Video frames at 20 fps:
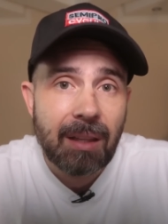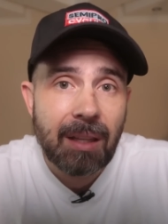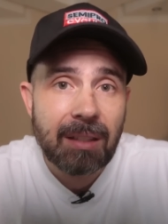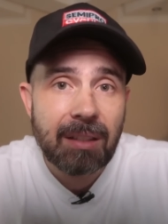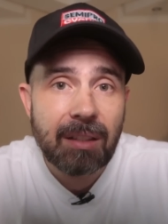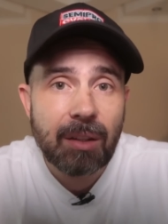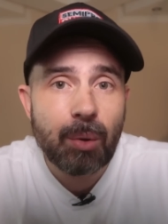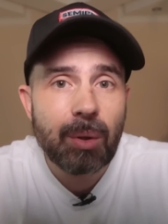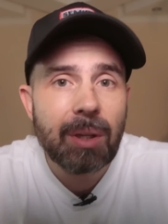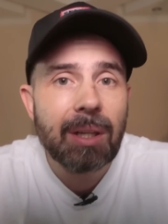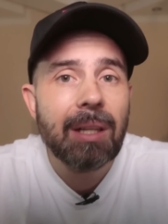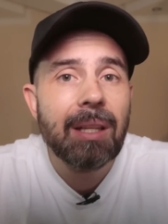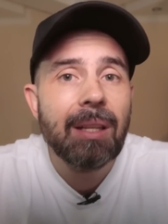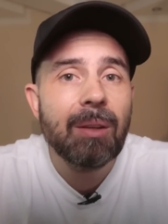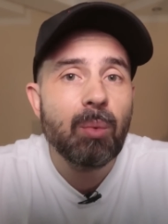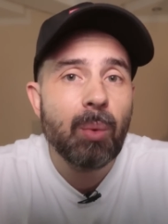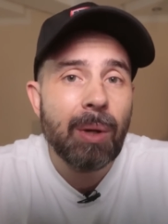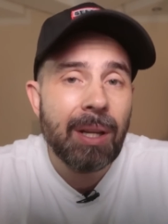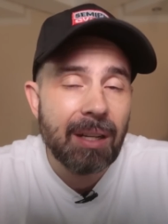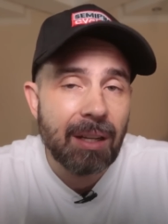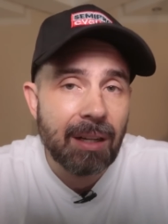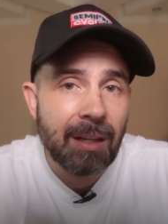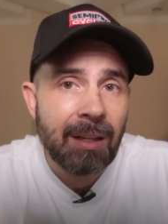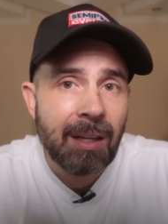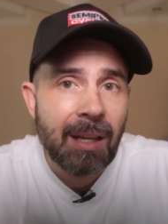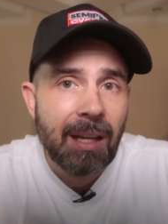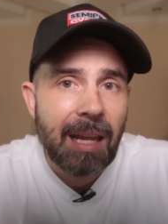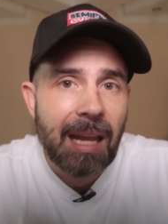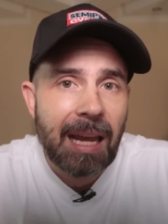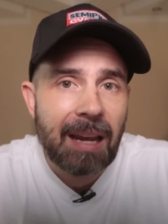there's no clear winner
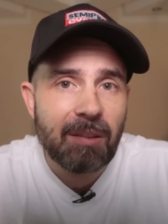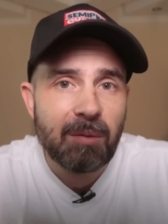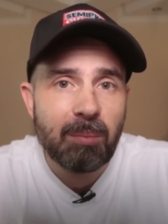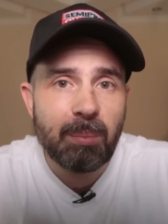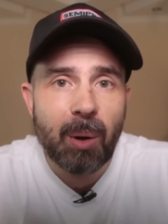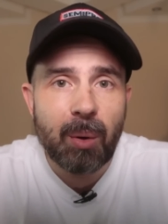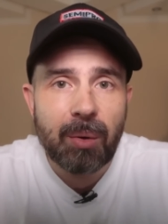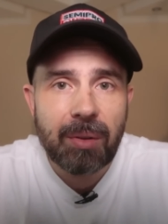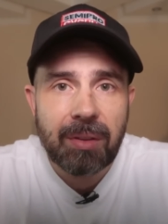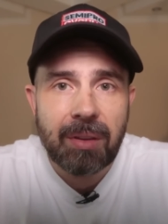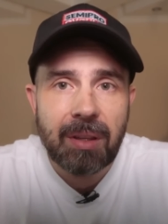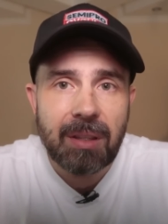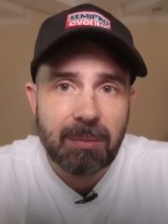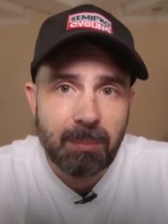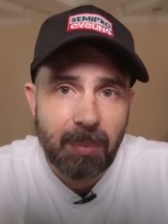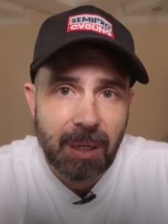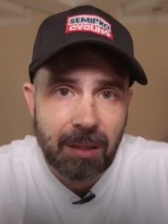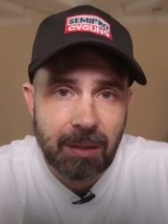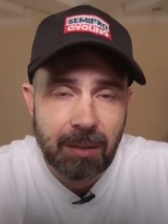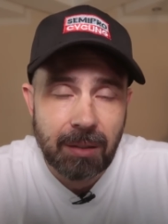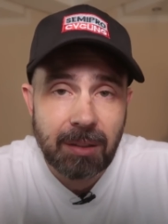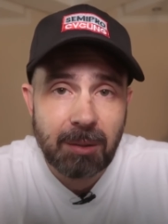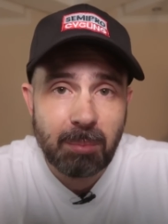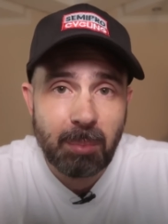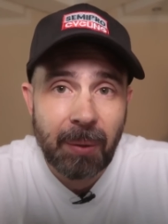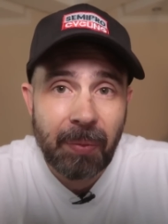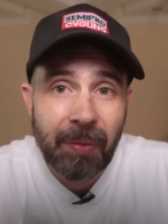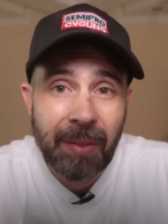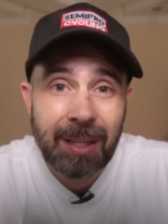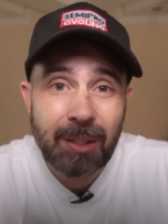out of both these methods,
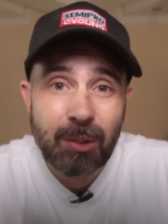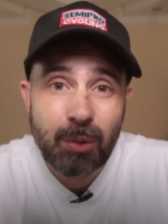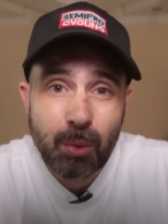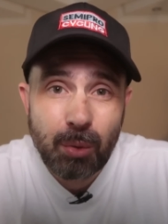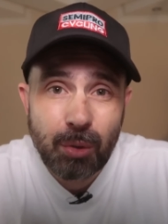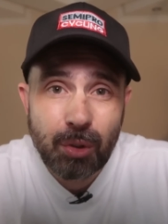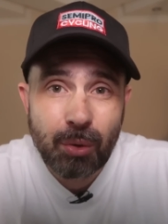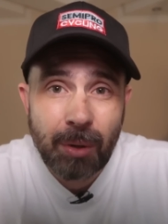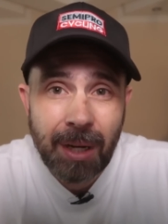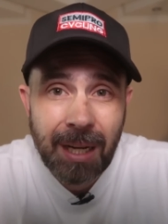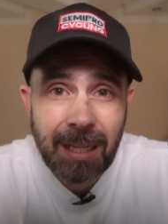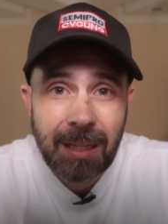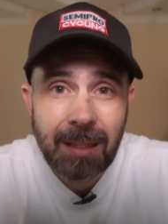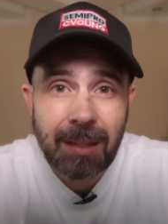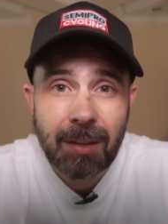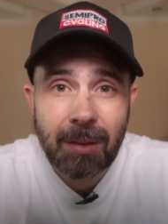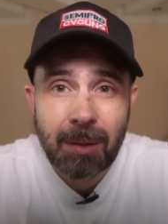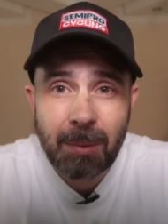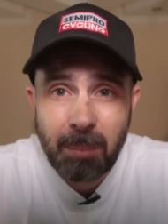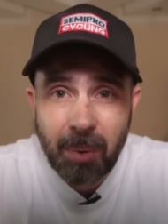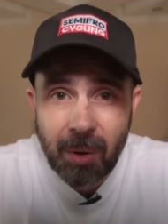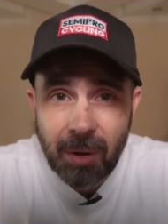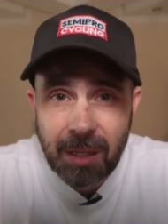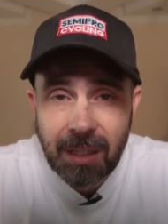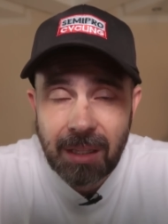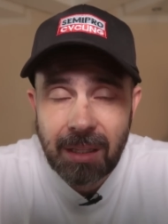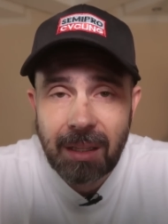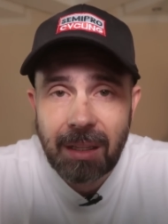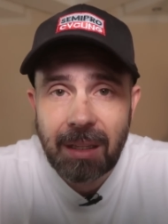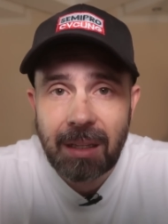but they do train the
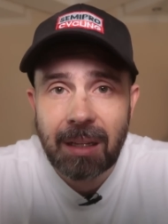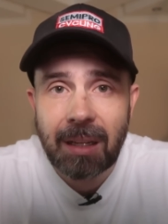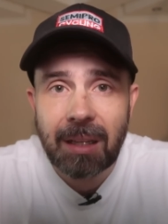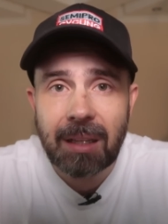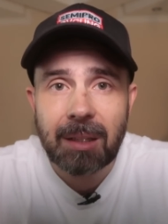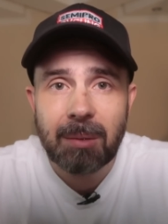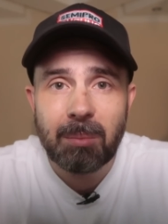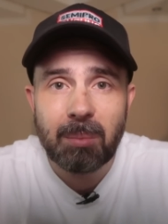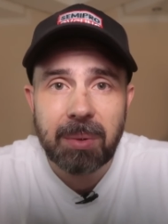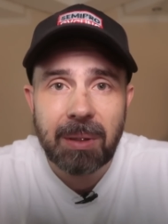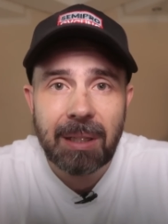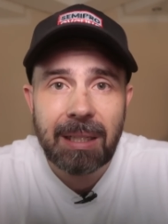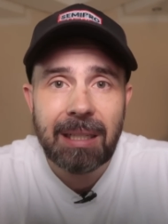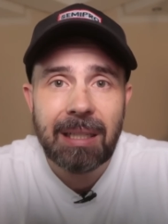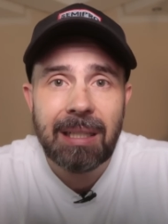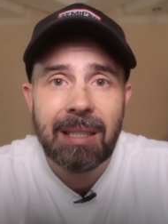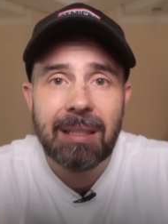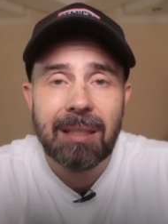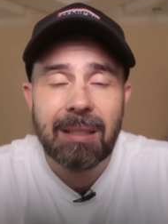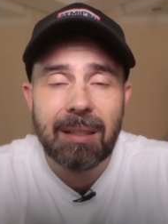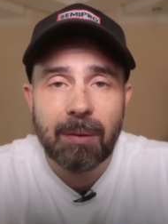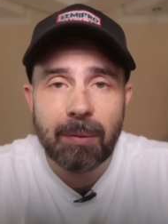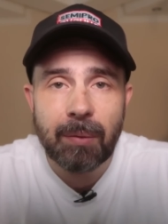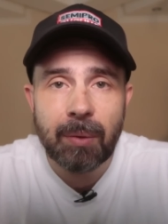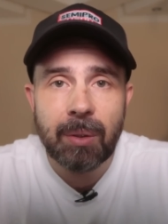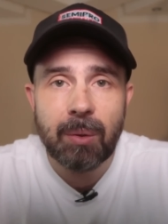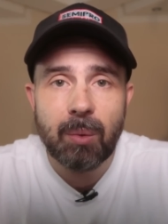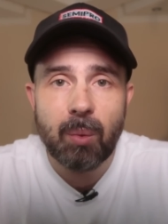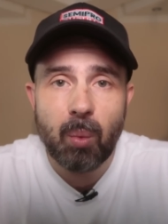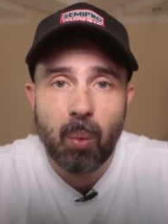body in a completely
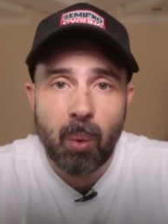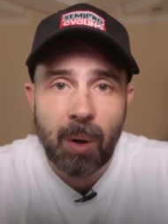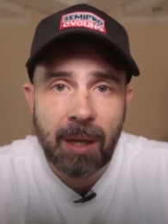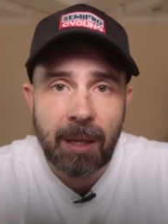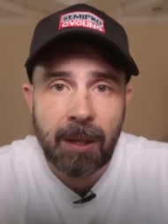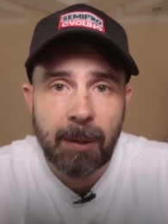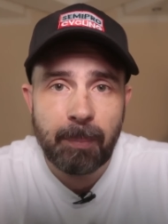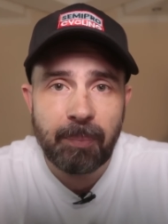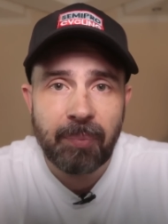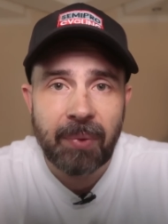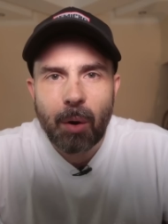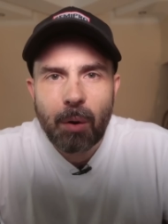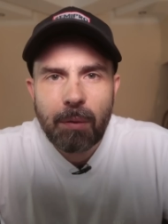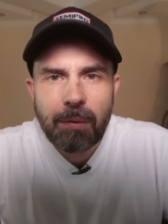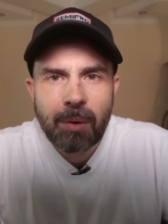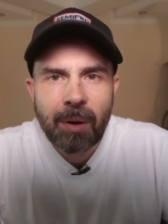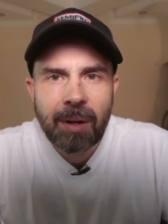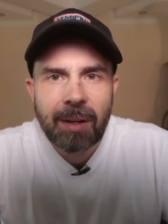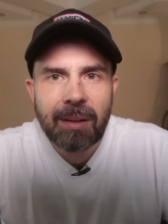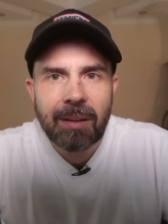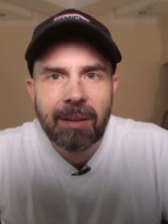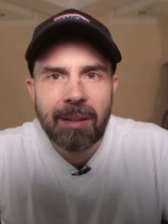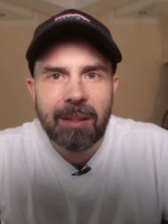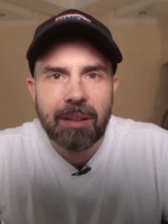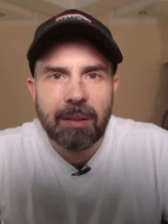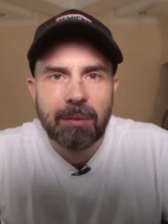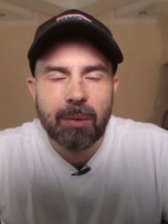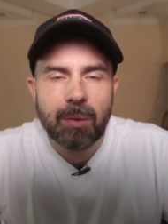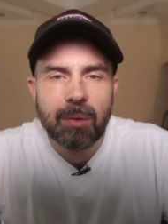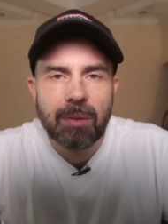different way. Over-under
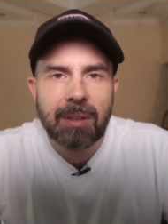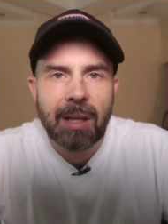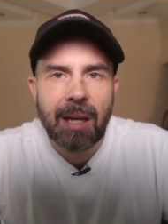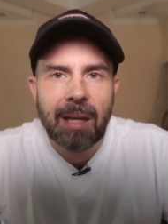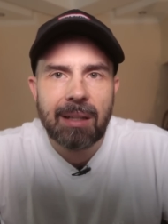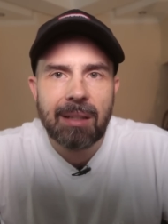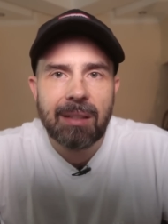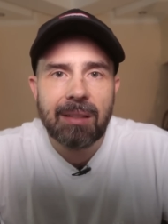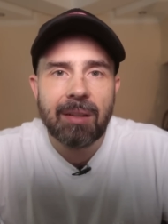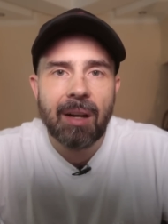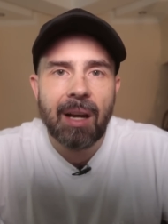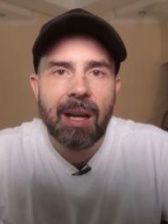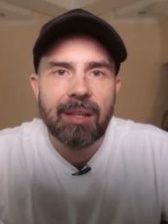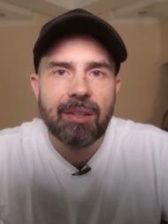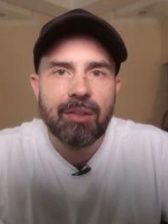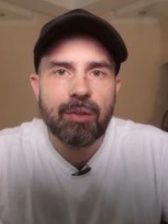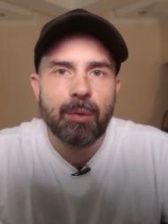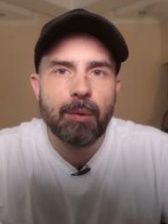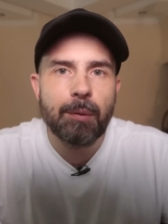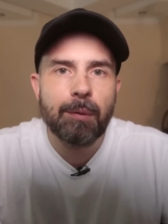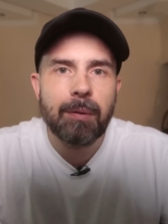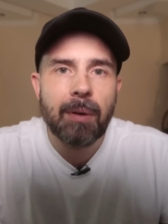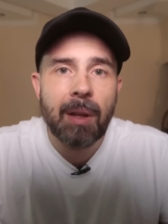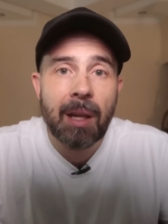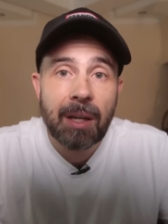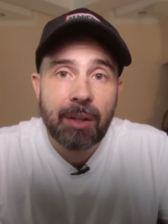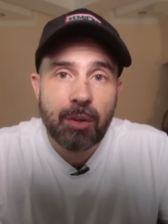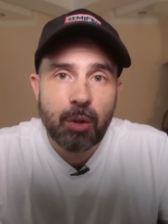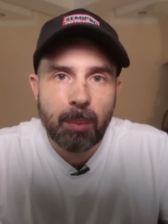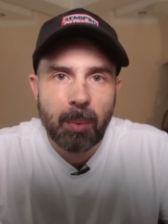intervals are designed to
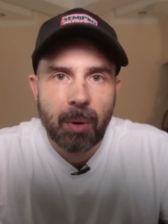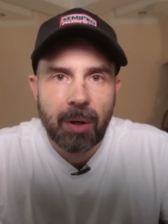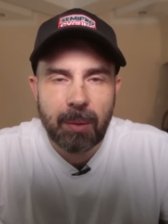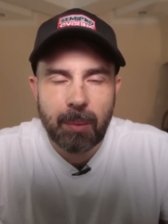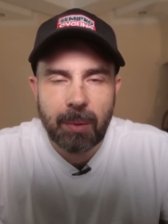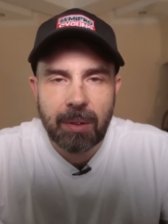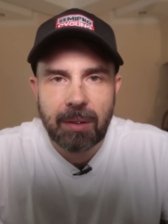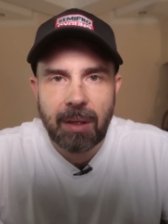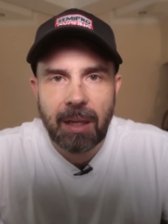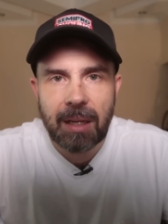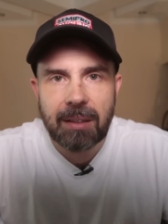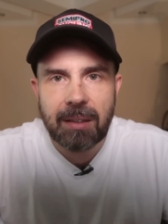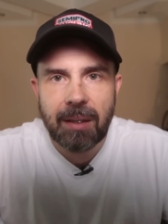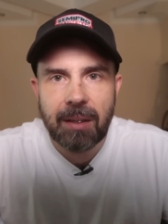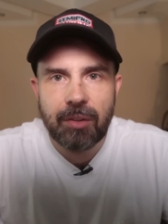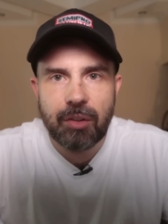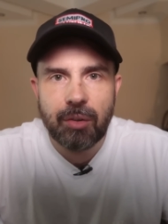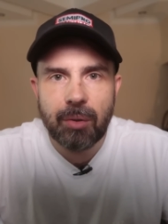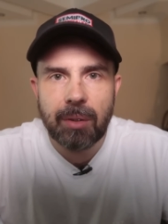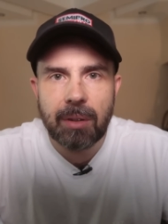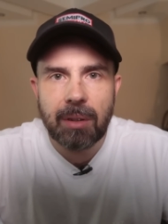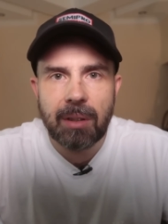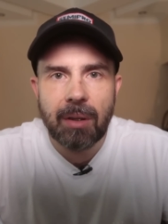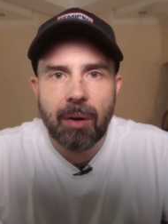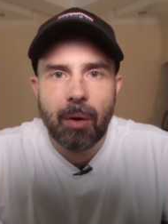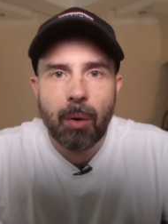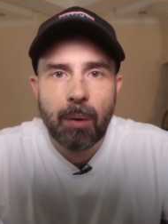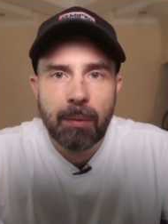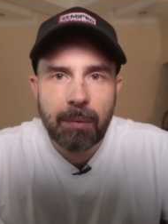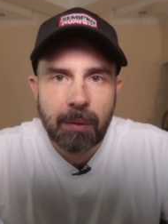flood your body with lactate during the
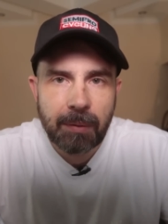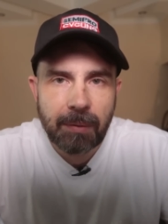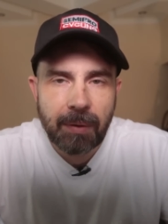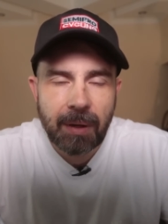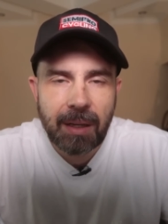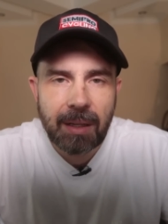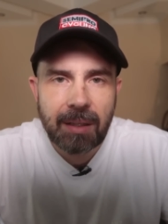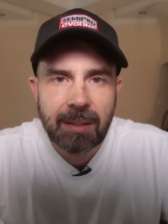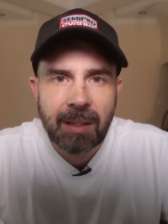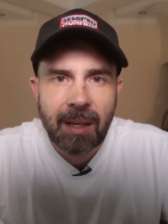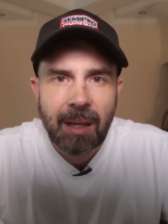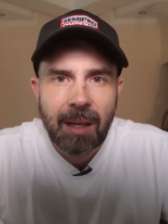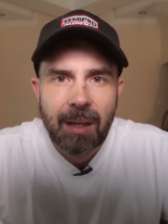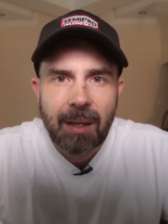over phase,